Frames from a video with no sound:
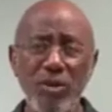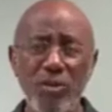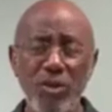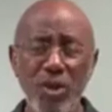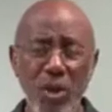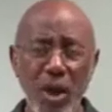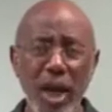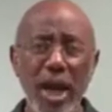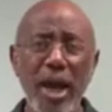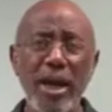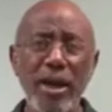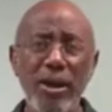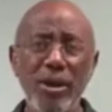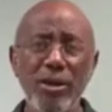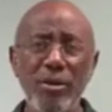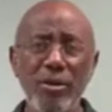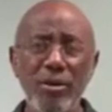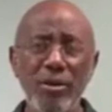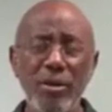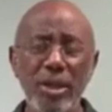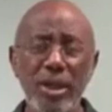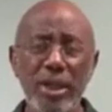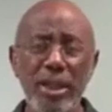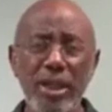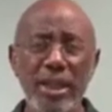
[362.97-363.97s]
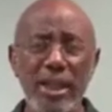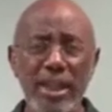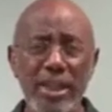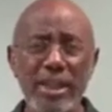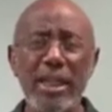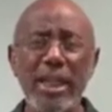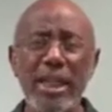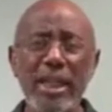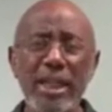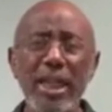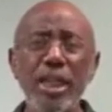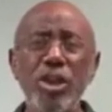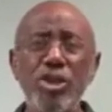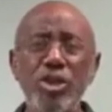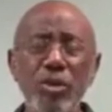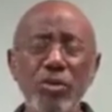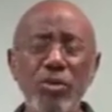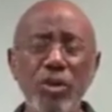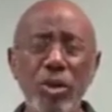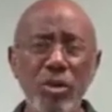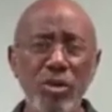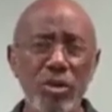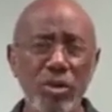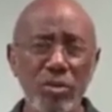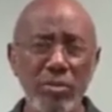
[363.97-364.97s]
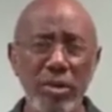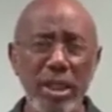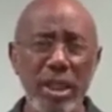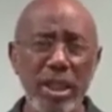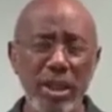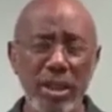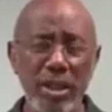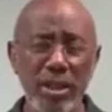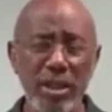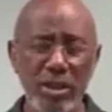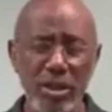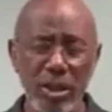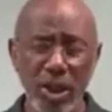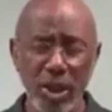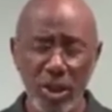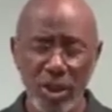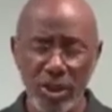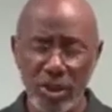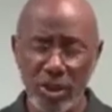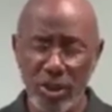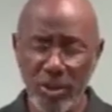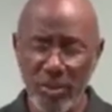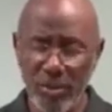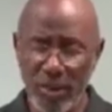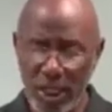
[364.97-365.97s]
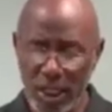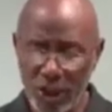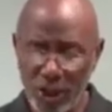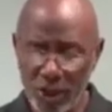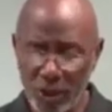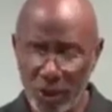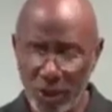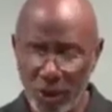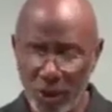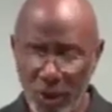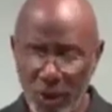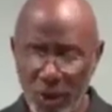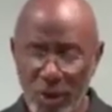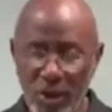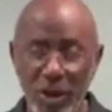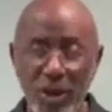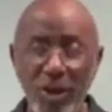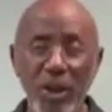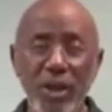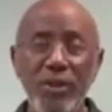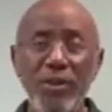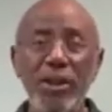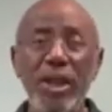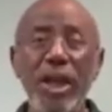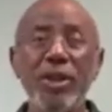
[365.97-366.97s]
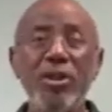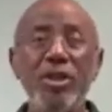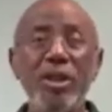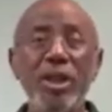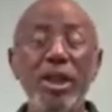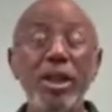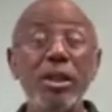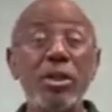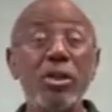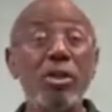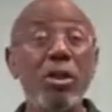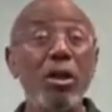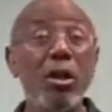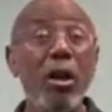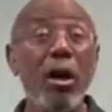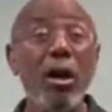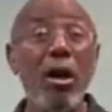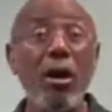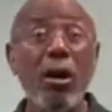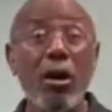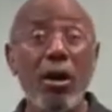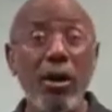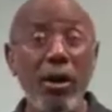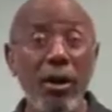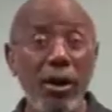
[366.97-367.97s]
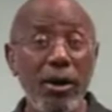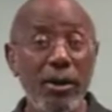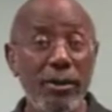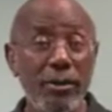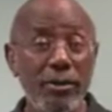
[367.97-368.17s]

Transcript: of Ohio is at each of those meetings to make sure that this law,